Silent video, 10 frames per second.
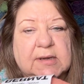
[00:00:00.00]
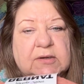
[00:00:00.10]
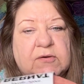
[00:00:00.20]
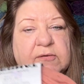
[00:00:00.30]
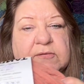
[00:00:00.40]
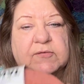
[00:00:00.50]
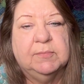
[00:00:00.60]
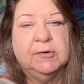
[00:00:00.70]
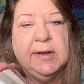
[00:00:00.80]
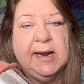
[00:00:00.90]
use
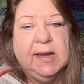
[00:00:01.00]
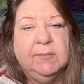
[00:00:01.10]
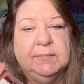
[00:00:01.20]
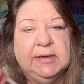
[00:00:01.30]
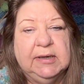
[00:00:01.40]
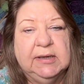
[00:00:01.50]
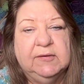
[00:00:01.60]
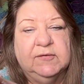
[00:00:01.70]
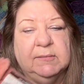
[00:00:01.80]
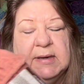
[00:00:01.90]
Bernat
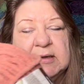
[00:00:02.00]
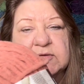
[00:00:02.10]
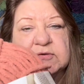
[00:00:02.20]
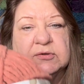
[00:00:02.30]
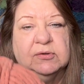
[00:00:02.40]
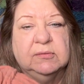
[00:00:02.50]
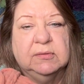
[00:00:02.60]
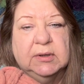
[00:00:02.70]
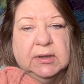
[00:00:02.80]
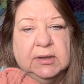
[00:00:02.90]
because it makes your
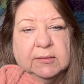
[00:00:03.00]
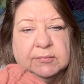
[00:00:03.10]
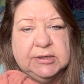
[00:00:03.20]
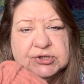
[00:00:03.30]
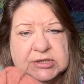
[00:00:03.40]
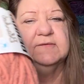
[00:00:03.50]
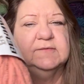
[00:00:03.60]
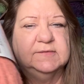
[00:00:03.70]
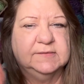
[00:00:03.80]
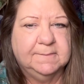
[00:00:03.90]

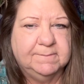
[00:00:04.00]
plushies